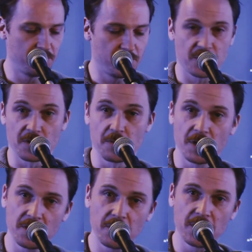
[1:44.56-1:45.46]
So the
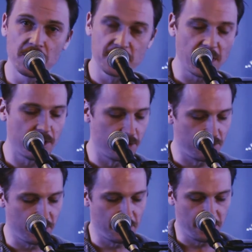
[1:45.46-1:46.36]
one that we looked at on
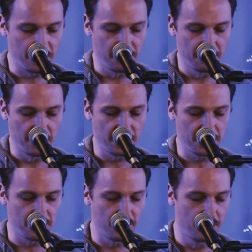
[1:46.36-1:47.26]
the rhythm and groove
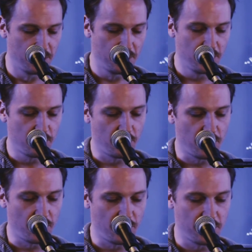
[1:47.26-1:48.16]
module
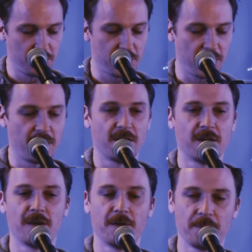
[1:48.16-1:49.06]
was
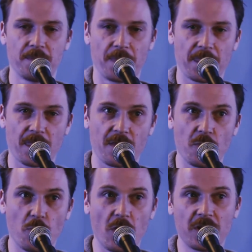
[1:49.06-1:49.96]

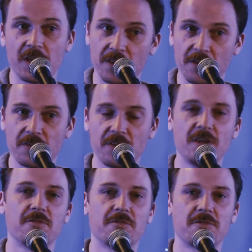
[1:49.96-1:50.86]
the 1 and the
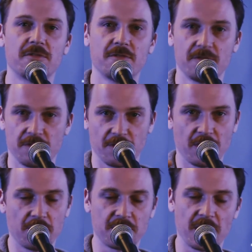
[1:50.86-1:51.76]
3 of
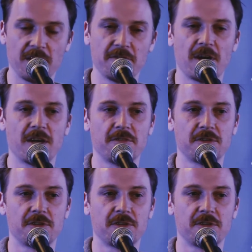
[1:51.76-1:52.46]
little tiny fives.